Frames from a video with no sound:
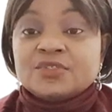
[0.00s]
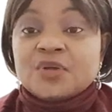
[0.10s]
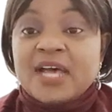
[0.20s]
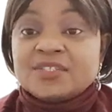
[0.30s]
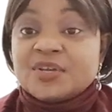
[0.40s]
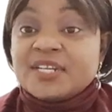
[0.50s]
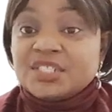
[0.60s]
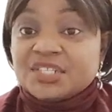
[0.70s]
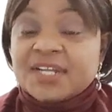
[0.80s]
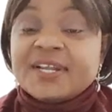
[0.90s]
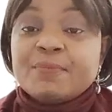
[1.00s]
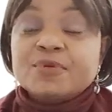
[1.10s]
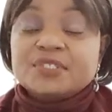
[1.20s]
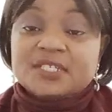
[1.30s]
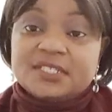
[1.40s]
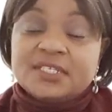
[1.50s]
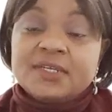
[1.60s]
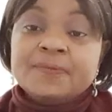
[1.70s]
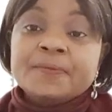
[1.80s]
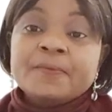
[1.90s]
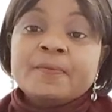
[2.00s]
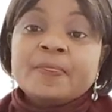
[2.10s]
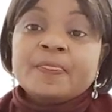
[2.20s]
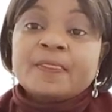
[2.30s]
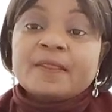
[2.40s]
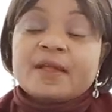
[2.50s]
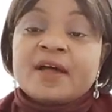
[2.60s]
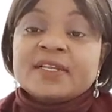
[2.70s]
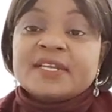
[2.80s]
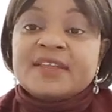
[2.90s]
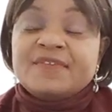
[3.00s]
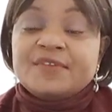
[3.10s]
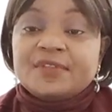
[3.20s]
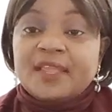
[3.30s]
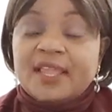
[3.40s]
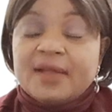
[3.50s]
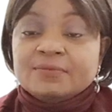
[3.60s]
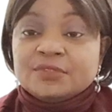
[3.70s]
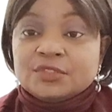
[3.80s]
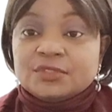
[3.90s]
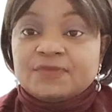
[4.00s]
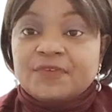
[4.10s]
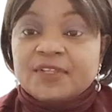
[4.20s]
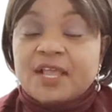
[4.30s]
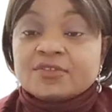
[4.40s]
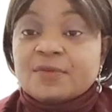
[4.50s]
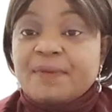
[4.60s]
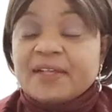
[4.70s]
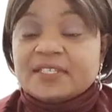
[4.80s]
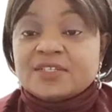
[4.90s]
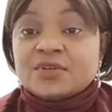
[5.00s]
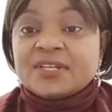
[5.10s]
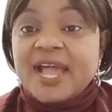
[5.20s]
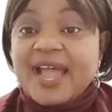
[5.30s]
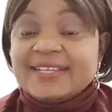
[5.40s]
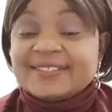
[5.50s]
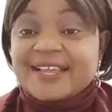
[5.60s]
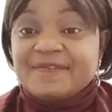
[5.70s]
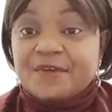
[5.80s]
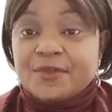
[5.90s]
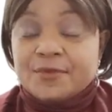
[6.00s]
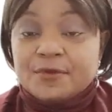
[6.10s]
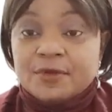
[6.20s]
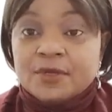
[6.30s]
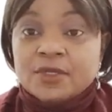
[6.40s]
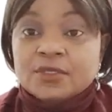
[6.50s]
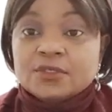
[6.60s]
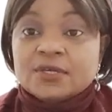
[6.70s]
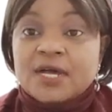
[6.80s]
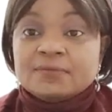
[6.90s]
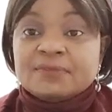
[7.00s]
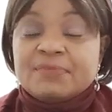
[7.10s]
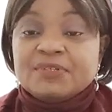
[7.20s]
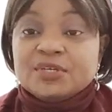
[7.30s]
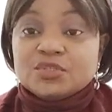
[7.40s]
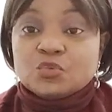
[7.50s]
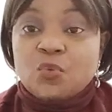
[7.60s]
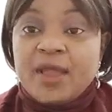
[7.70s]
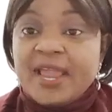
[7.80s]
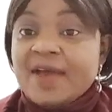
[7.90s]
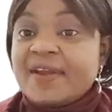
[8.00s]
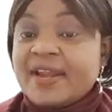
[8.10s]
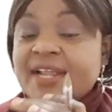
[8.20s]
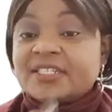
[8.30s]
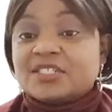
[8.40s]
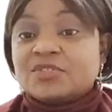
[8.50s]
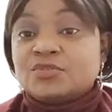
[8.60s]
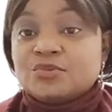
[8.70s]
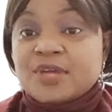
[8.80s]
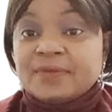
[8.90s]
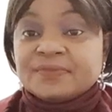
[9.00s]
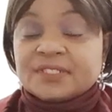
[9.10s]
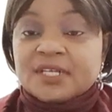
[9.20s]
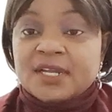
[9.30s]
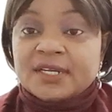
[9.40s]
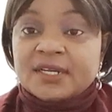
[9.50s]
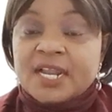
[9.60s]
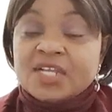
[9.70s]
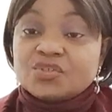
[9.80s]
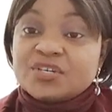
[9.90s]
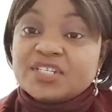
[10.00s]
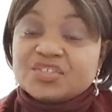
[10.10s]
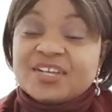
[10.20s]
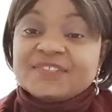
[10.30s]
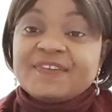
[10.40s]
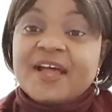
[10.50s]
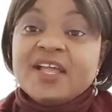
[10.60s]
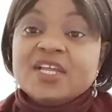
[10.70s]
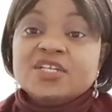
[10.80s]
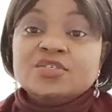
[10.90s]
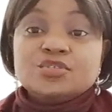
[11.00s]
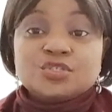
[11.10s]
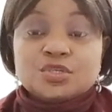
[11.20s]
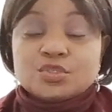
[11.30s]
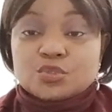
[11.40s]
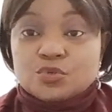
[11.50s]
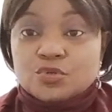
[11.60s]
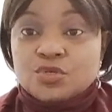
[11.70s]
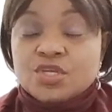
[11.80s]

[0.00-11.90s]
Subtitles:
as your initial deposit, And if you think £4,000, it's on the high side for you, maybe just wiring it, do an electronic transfer into your school,